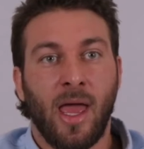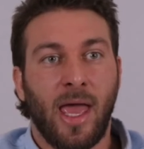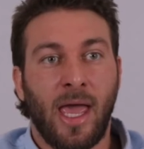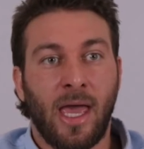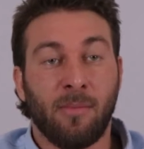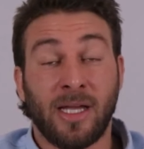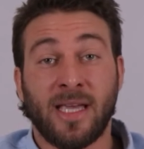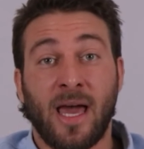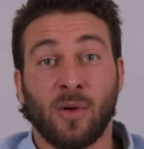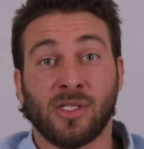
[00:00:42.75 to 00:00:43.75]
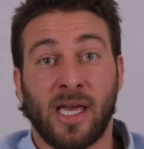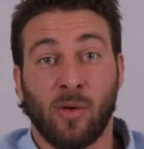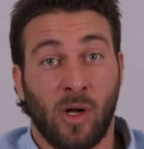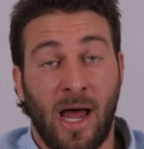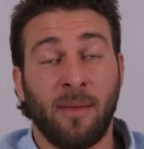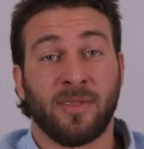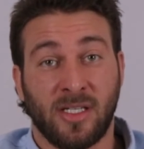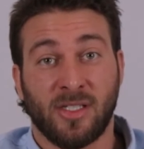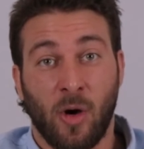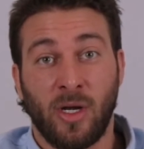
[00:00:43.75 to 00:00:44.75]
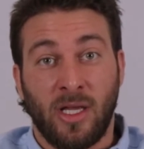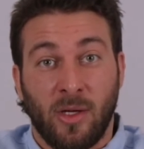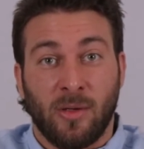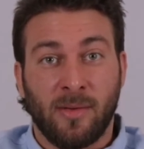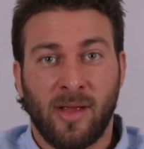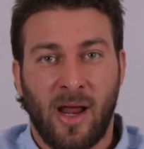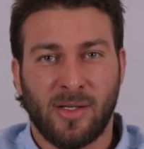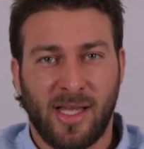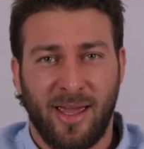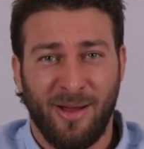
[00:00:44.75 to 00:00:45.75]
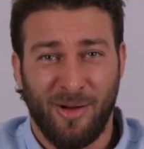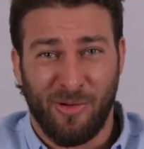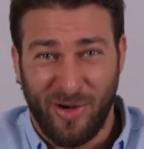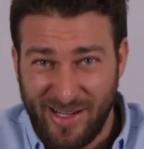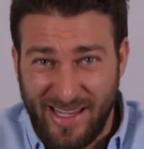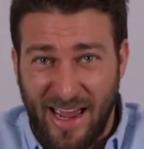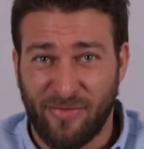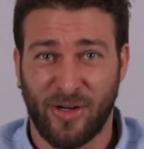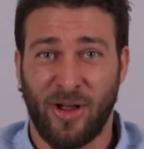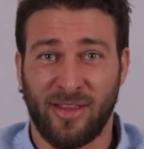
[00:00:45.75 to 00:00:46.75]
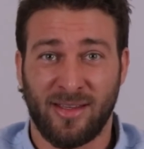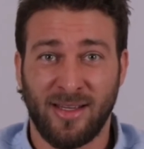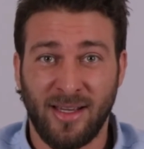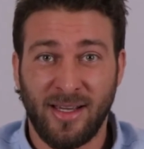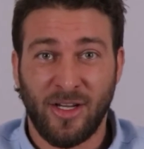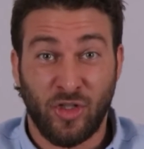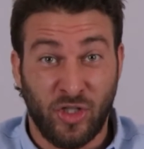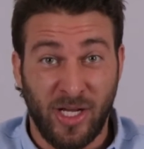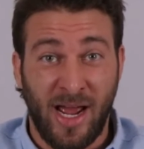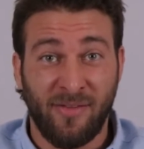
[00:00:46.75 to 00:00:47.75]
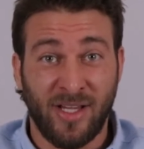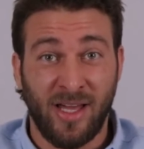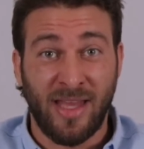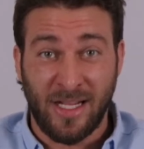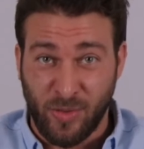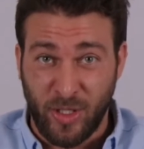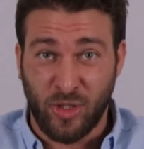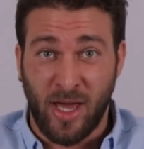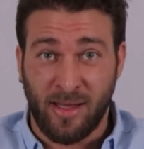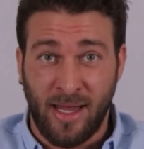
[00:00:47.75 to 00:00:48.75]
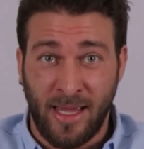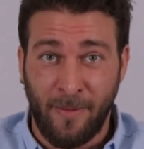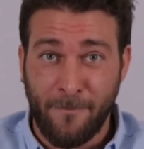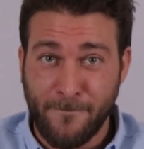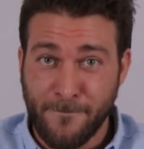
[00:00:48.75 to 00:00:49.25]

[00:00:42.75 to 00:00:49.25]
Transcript: And my dad was like, well, I'm disowning you. And I was like, really? After all the shit I've done, that's where you draw the line?